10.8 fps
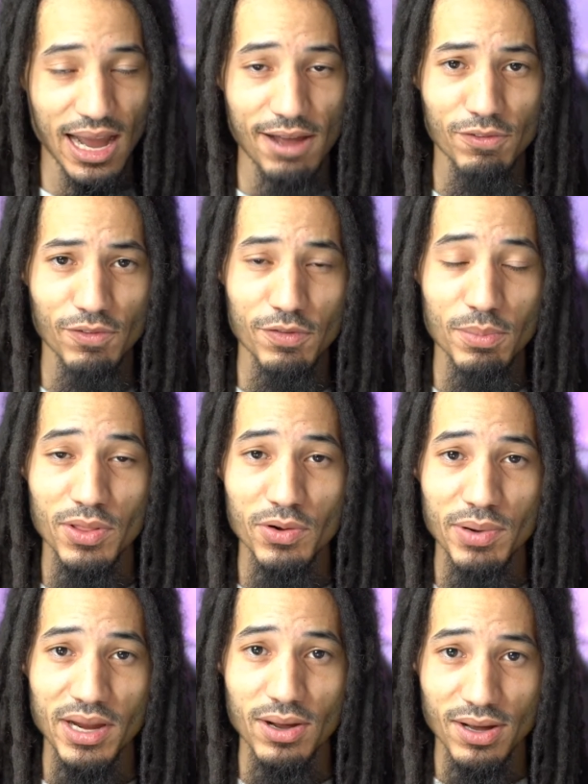I've learned from other
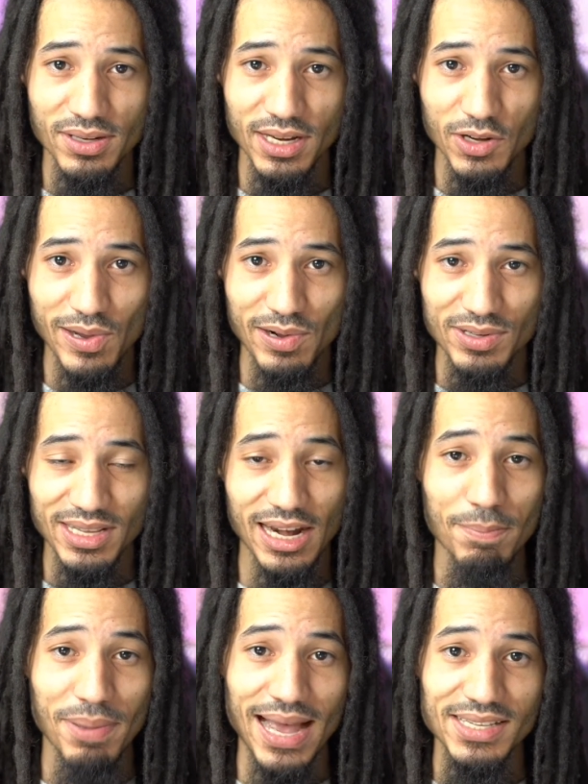great content creators and
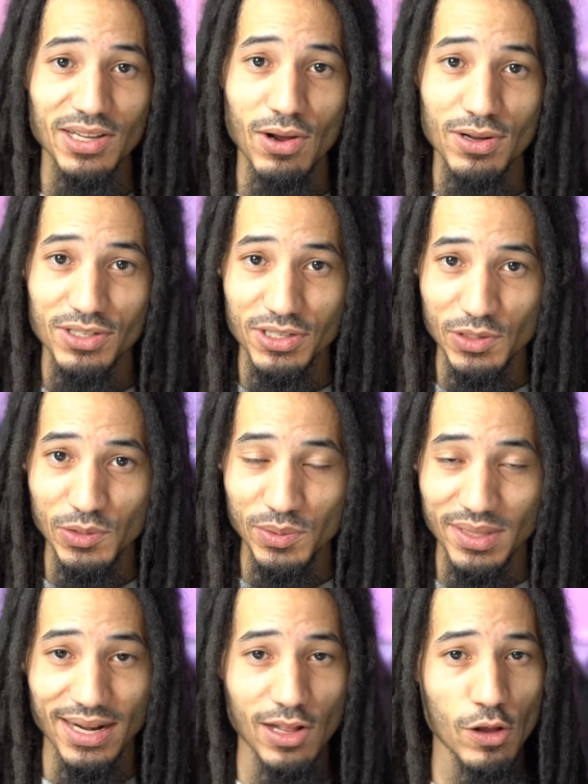I'm passing it on to you
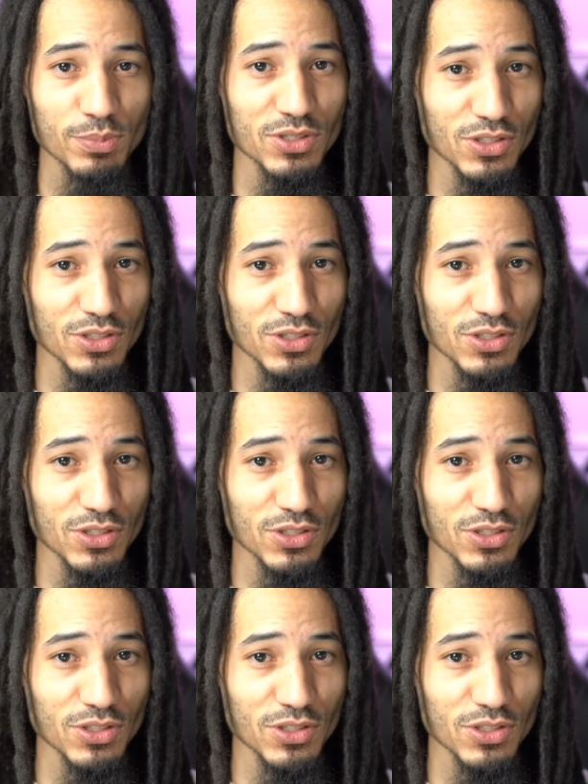that it helps